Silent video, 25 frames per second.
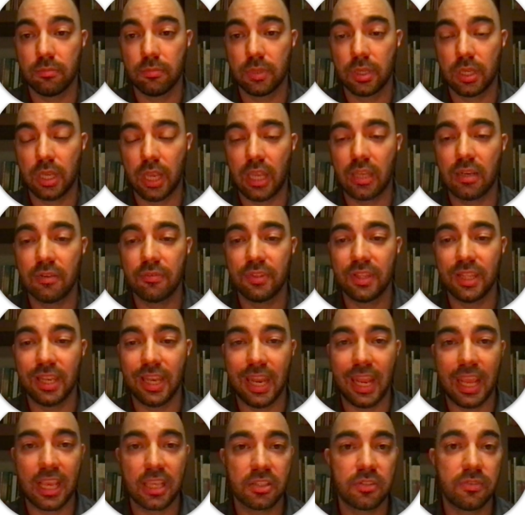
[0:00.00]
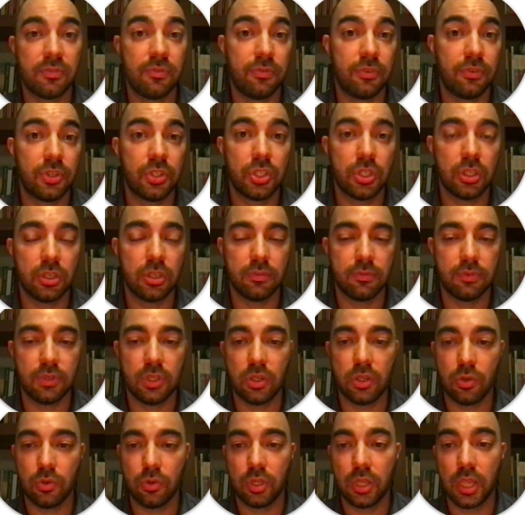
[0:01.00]
kind of the next version of
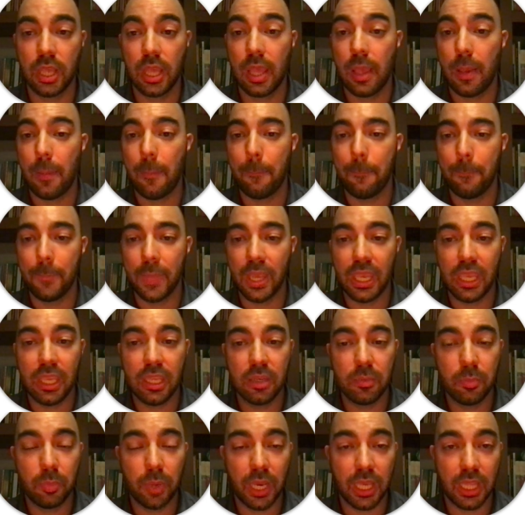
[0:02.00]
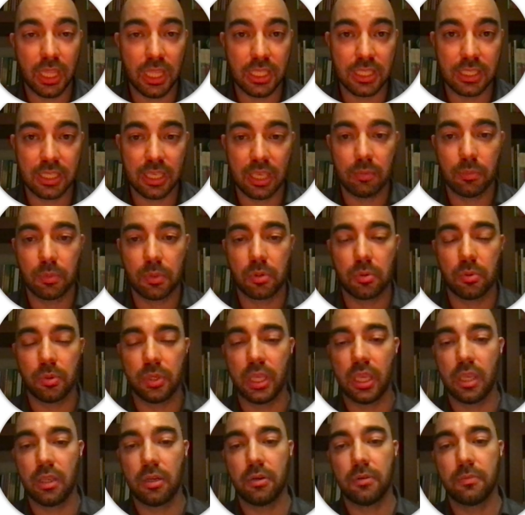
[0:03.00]
Node made by the same
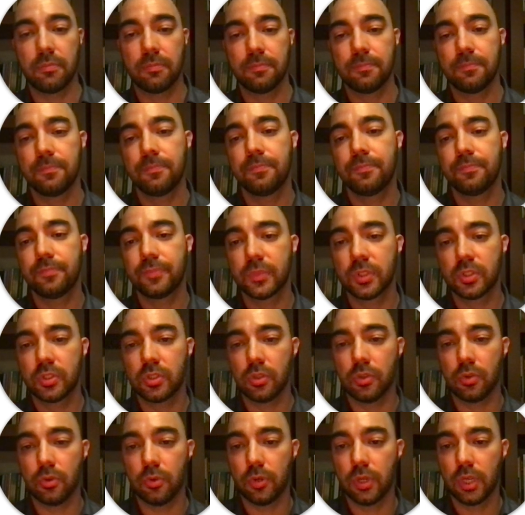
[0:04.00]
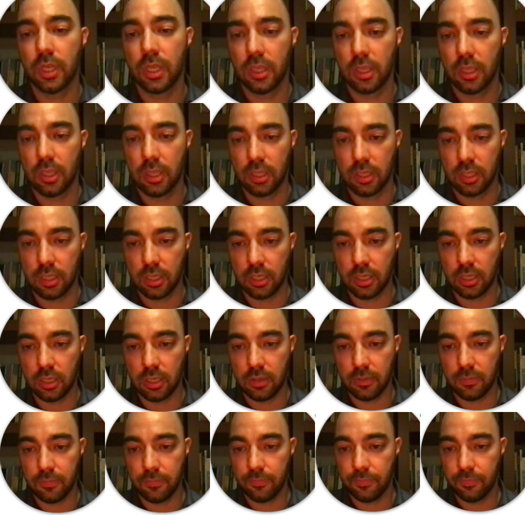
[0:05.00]
creator. So
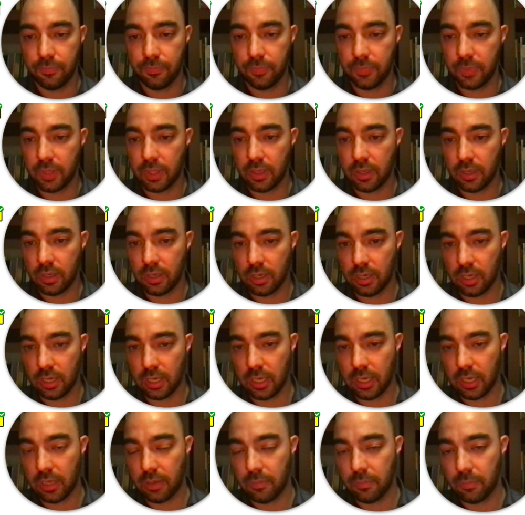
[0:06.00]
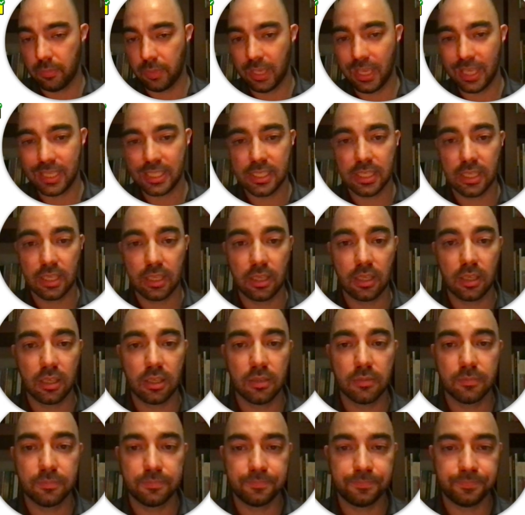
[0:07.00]
I'm guessing,
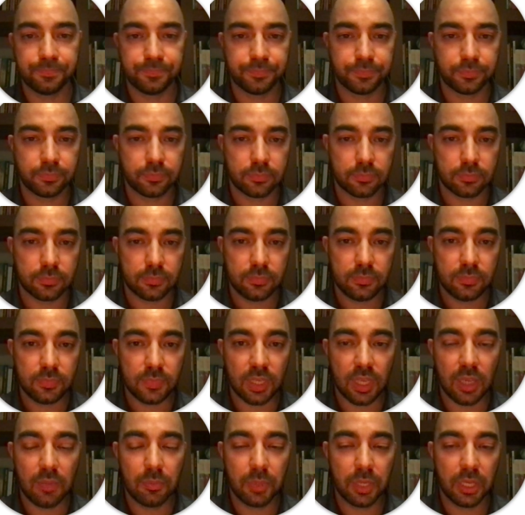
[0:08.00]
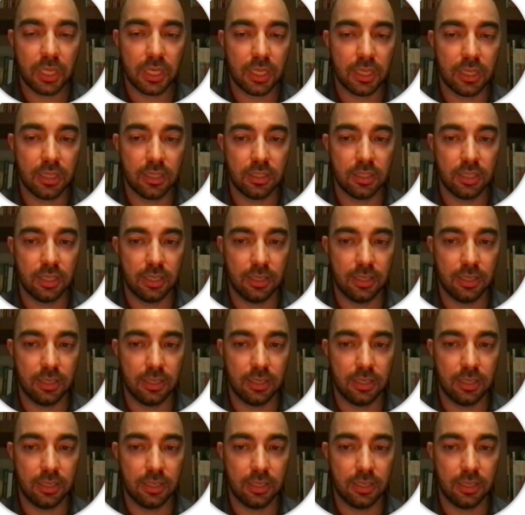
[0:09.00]
I'm kind of